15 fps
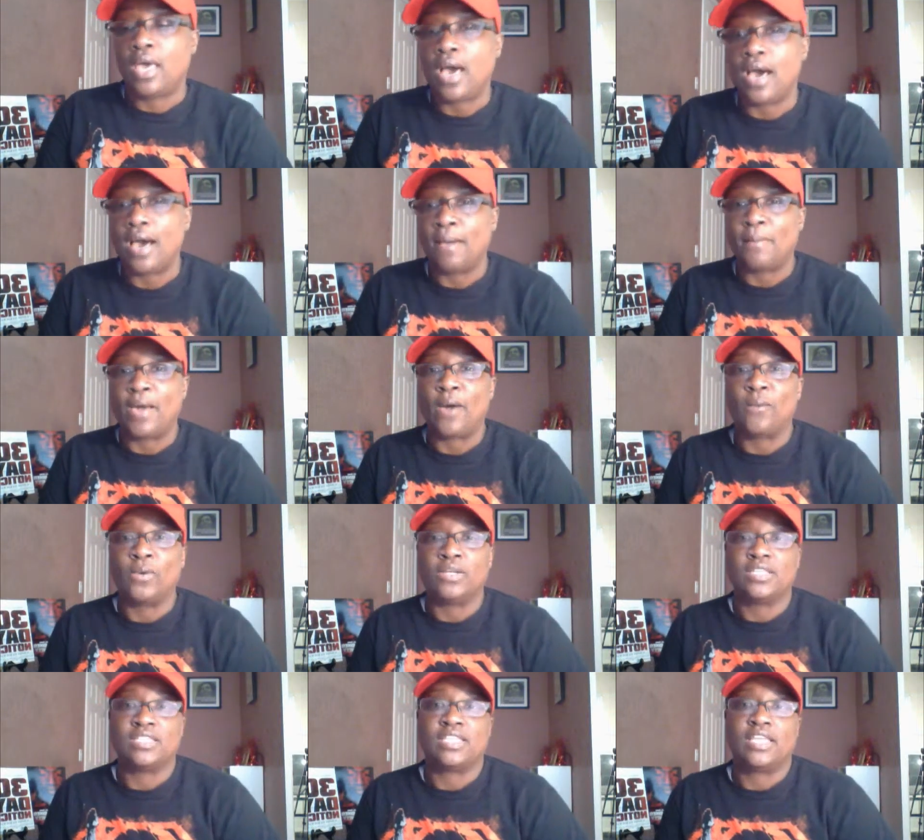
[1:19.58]
Um, I
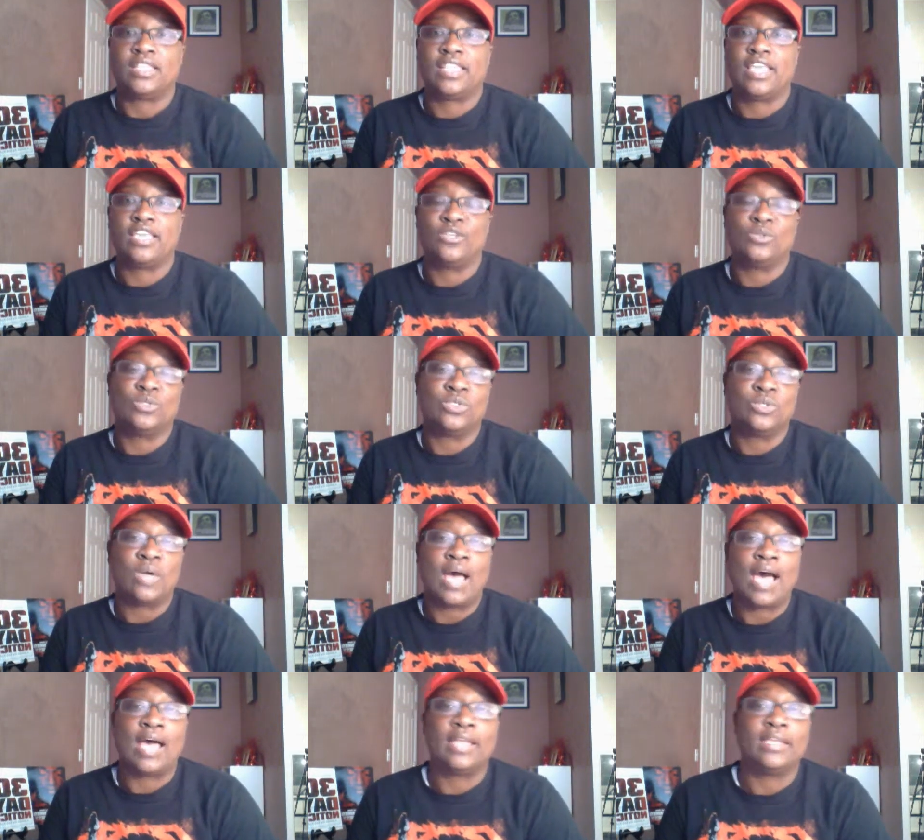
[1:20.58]
want to say thank you to
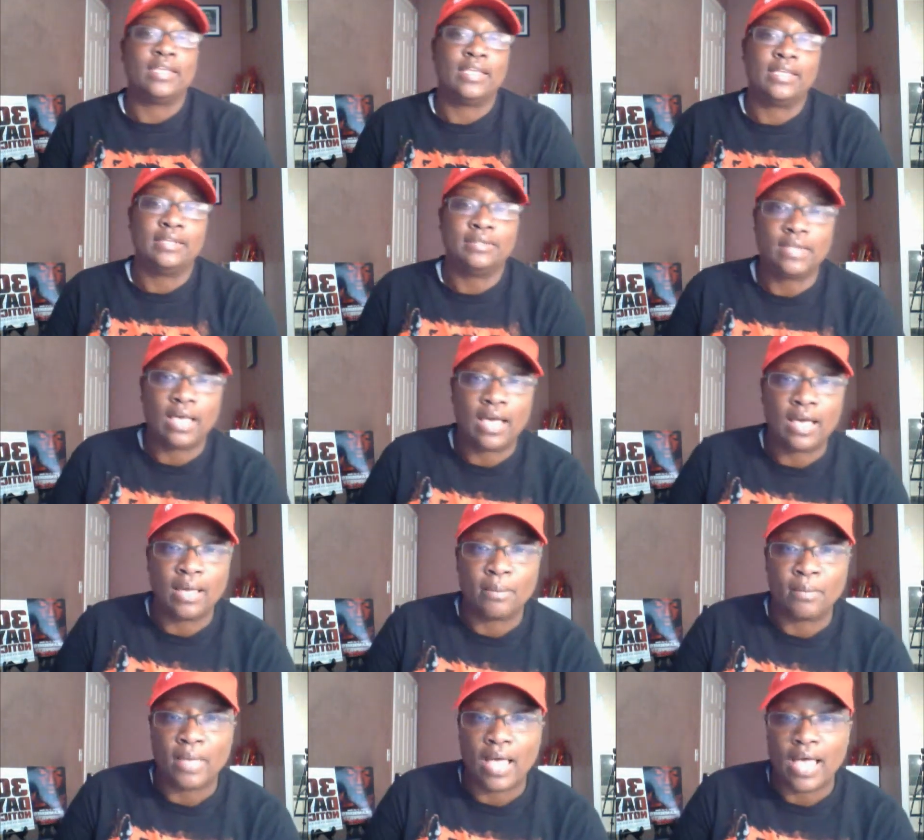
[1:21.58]
Andy,
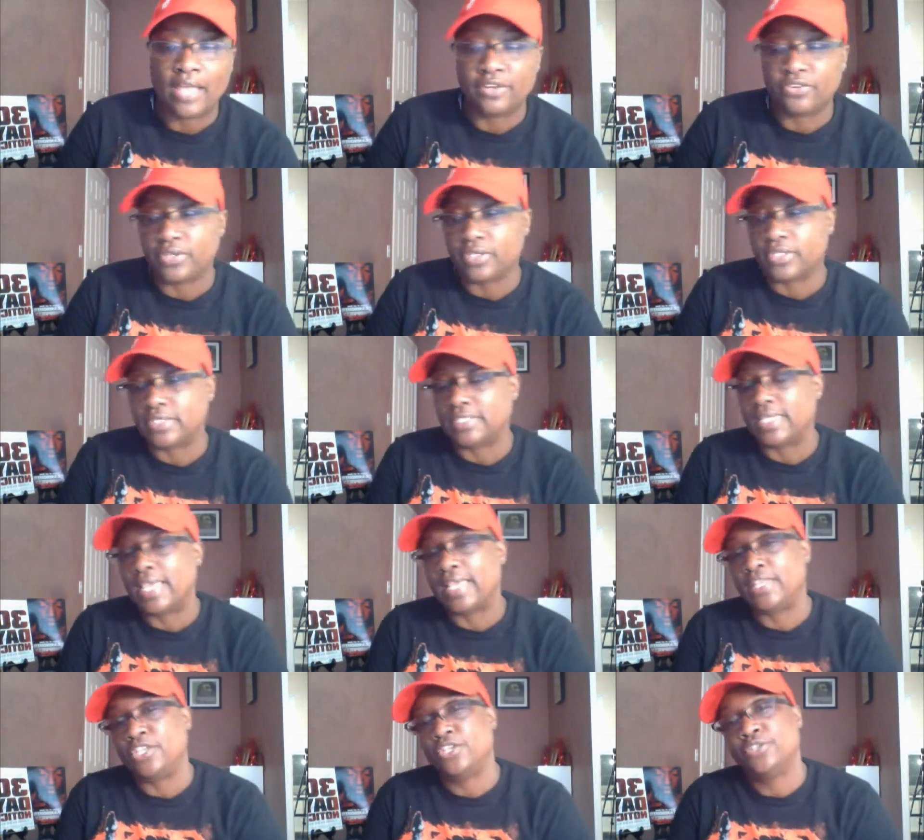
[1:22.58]
um, Andrea
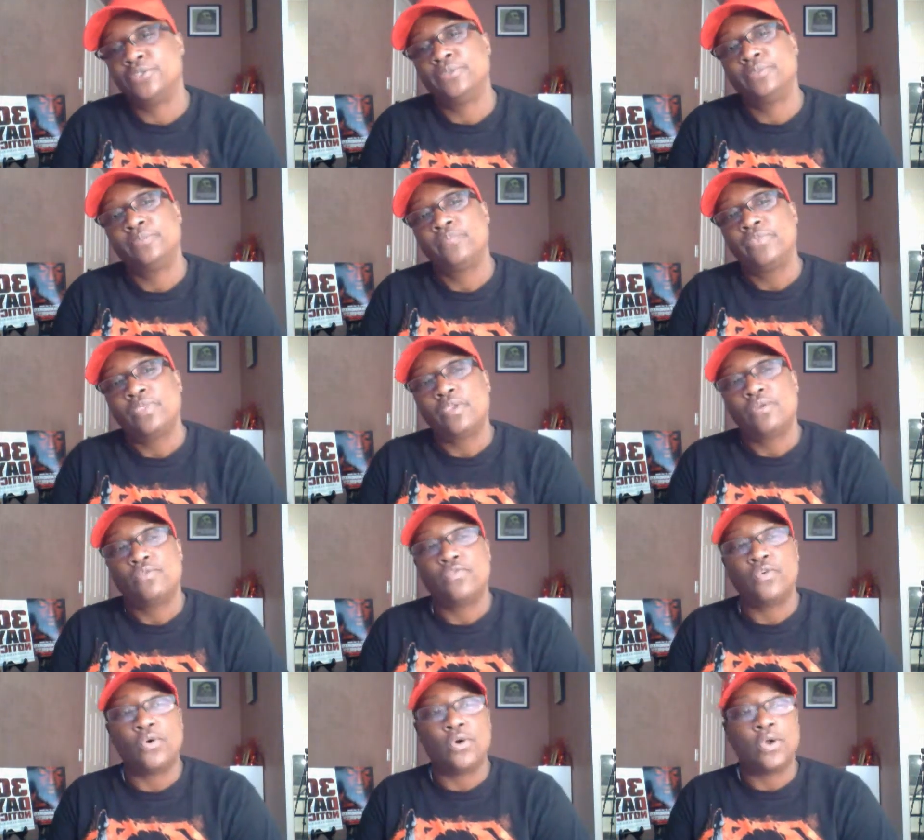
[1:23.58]
Daniel,
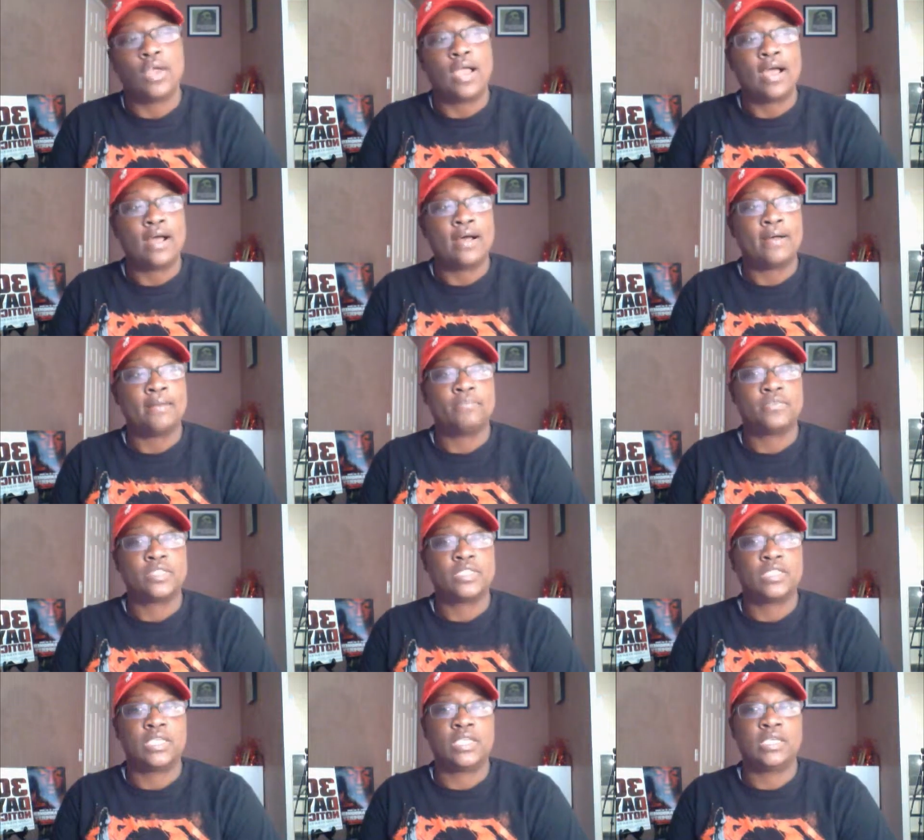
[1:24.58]
for um,
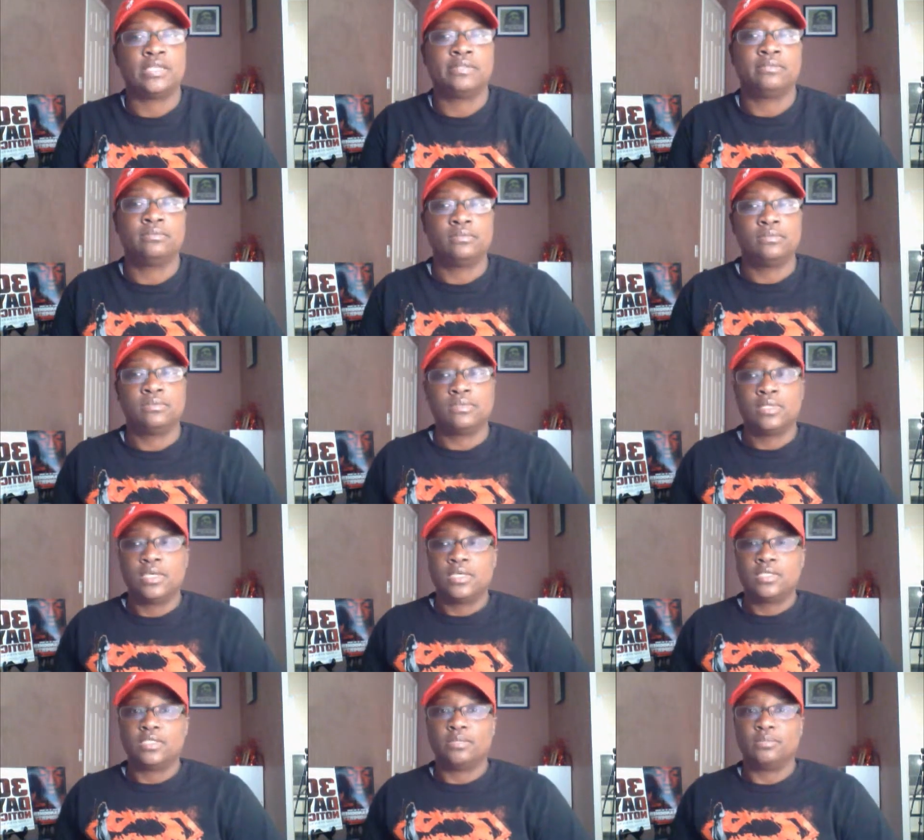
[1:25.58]
seeing
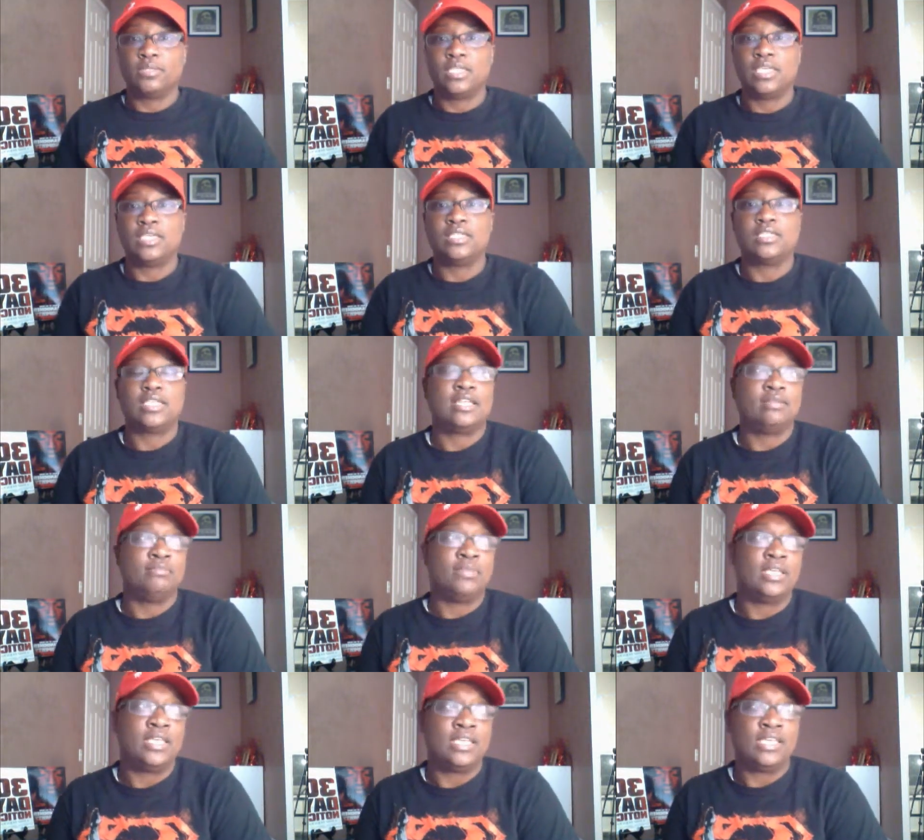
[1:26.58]
some things in
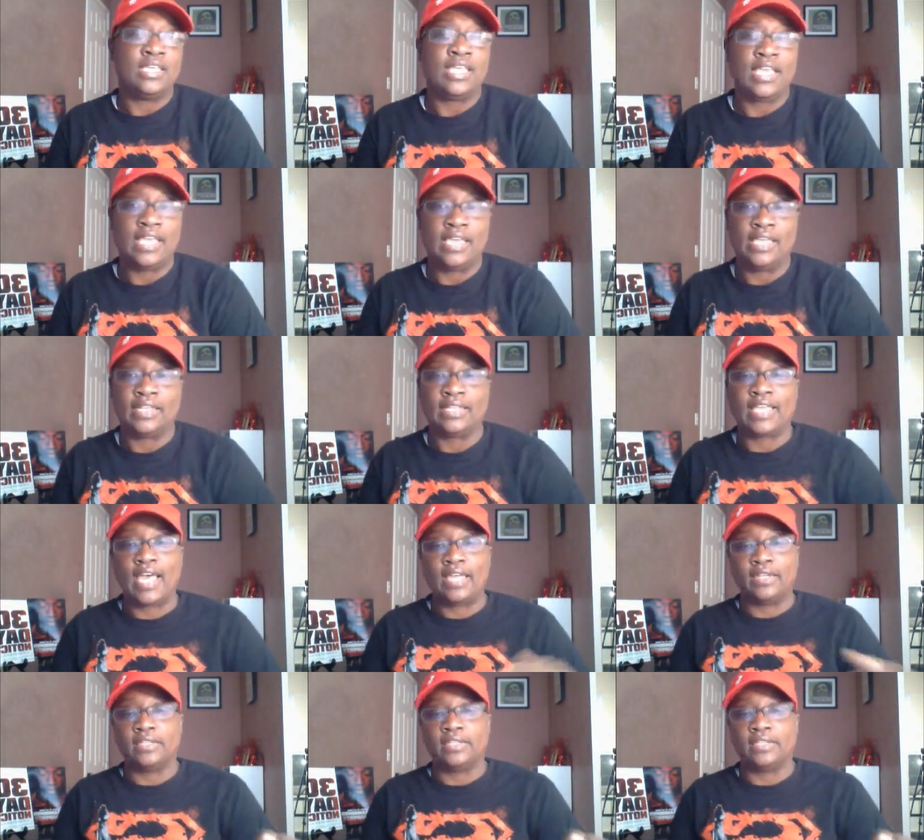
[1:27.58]
me and kind